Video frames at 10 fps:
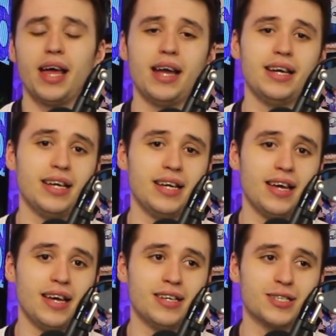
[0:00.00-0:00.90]

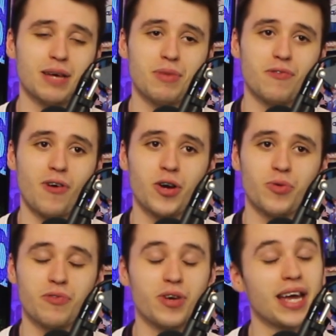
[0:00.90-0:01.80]
in the semi-final.
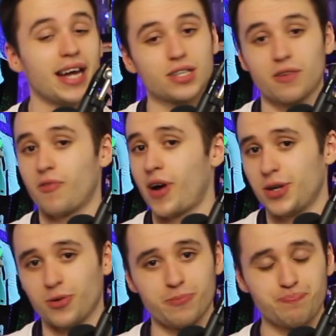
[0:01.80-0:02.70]
And if we can get to the
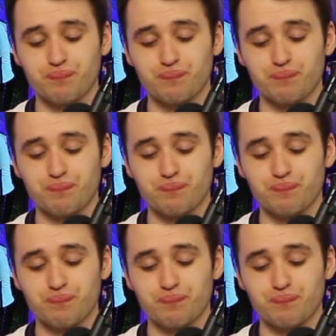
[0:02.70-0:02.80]
final,